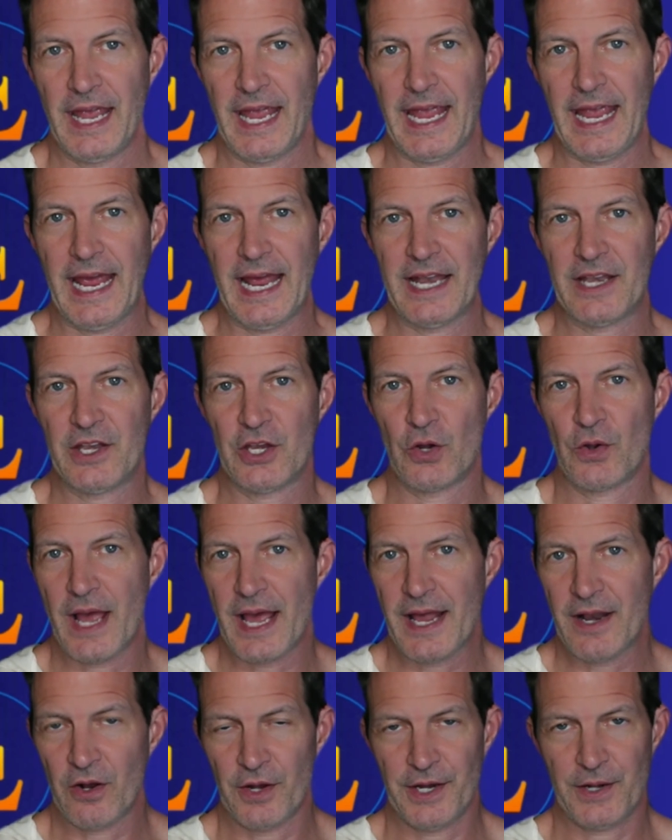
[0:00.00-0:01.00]
And you're
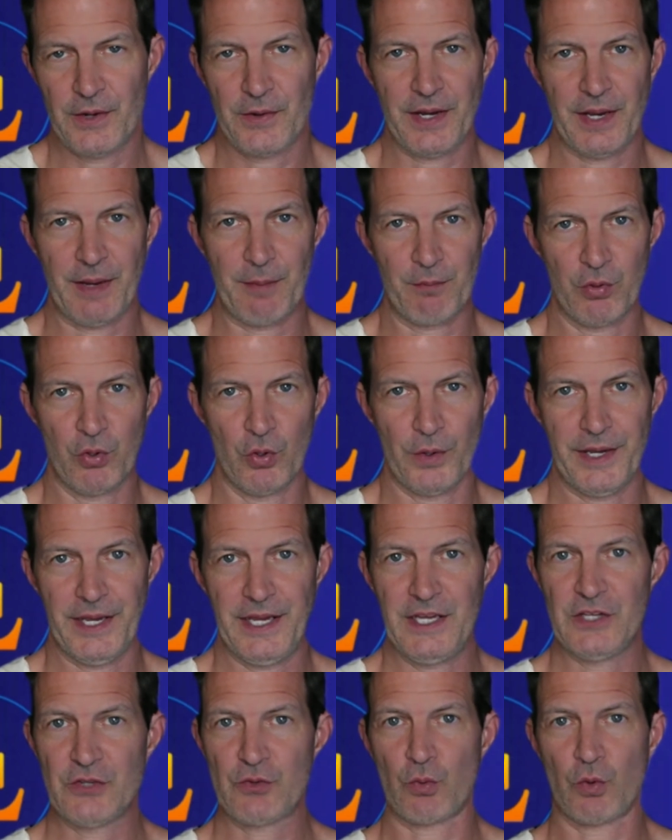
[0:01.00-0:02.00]
not hiring
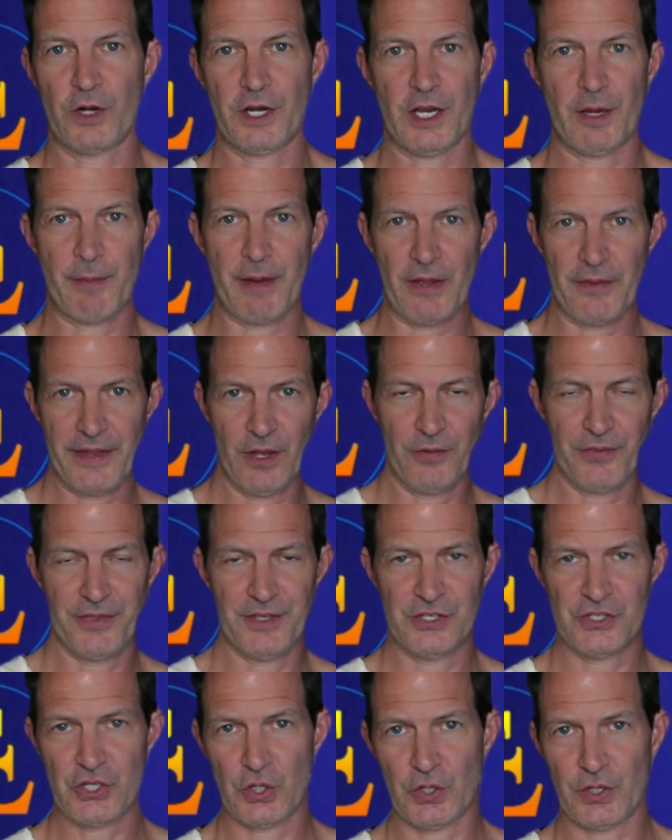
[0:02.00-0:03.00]
employees, worrying about health
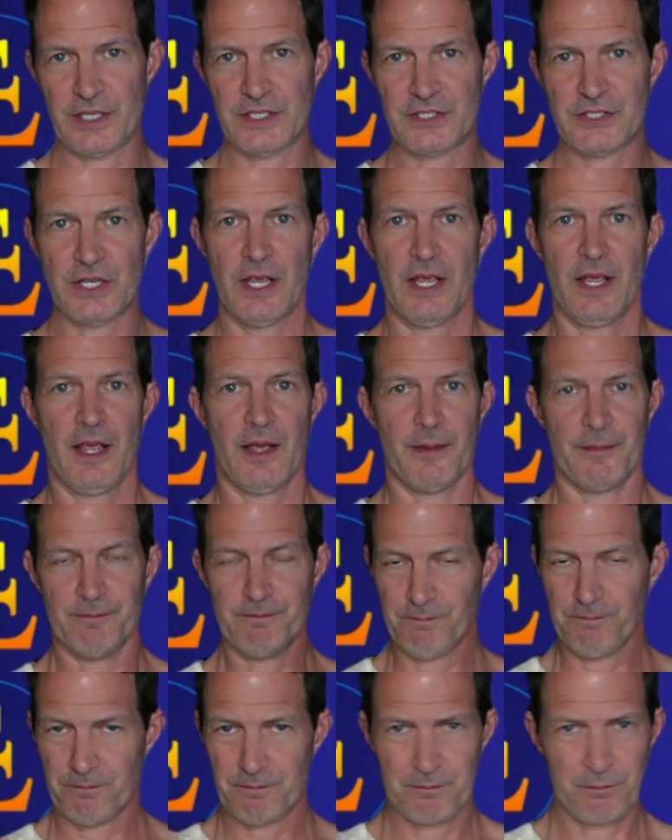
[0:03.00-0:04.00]
insurance,
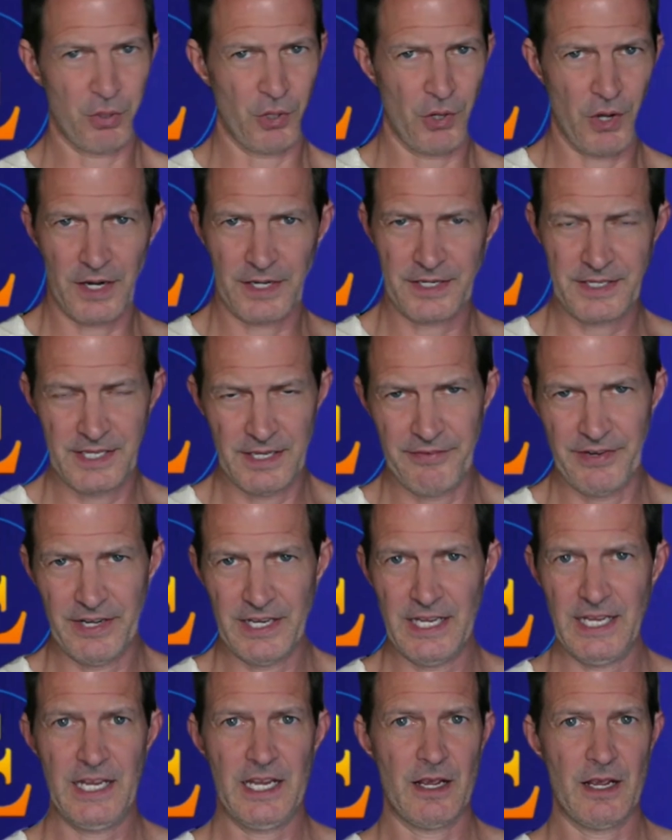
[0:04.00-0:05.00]

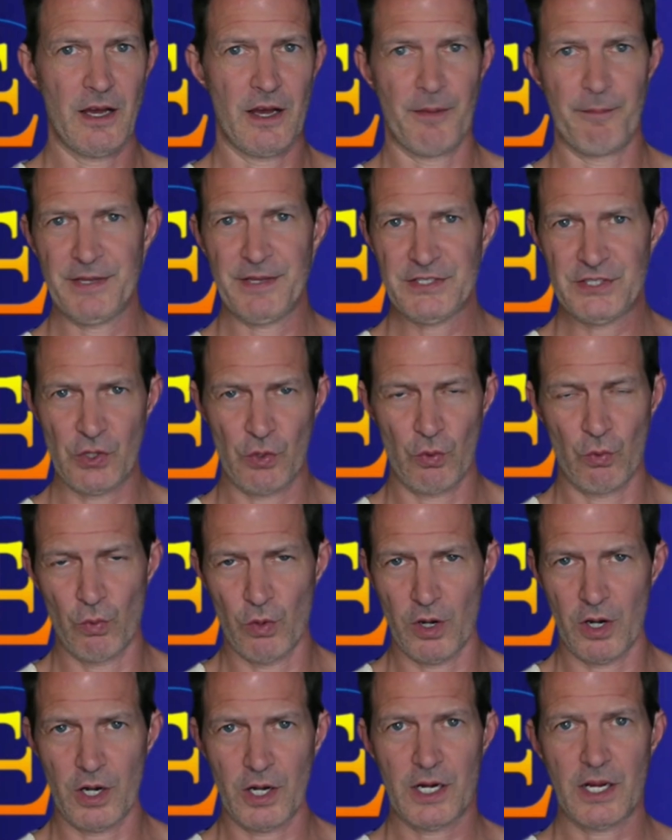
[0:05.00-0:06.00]
productivity, missing
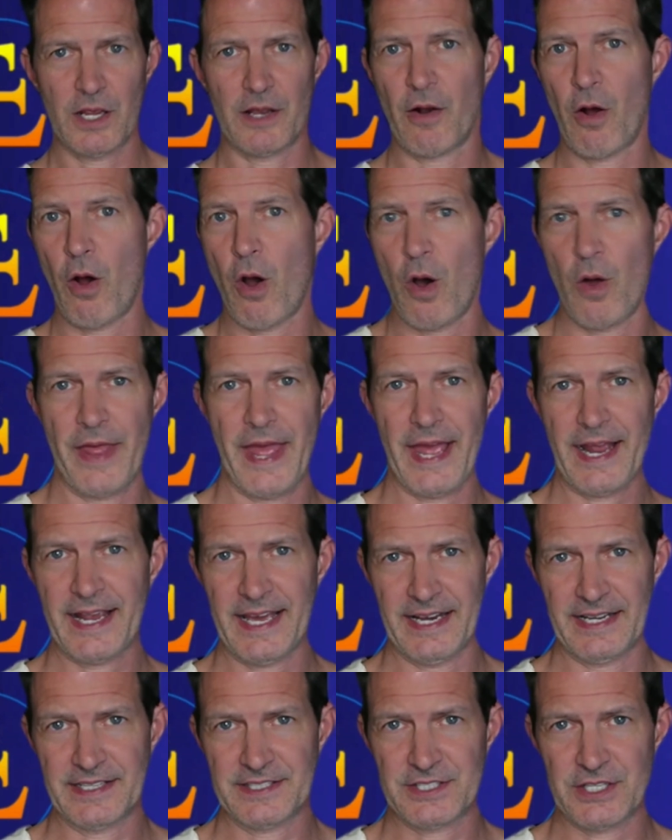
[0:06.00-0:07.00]
work, and all that
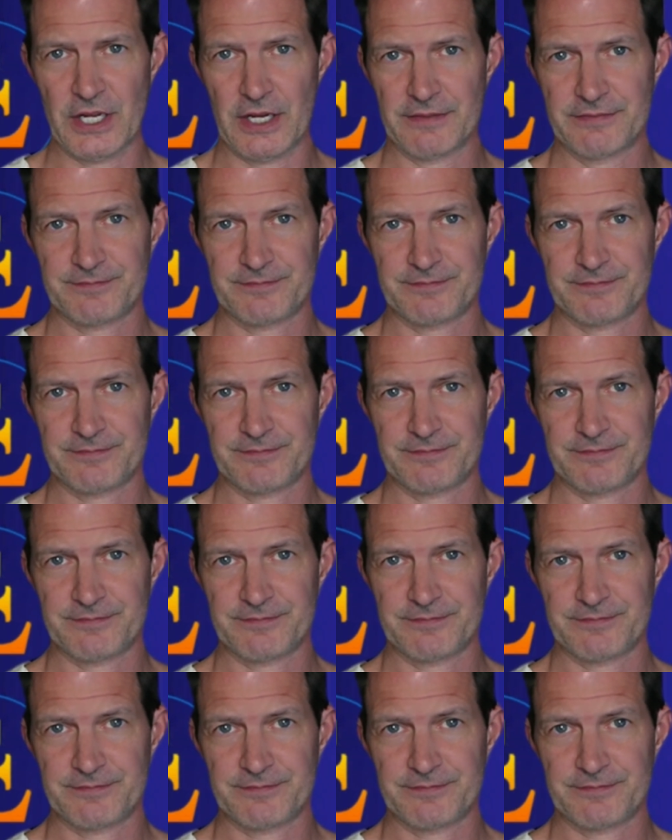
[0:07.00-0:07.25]
kind of stuff.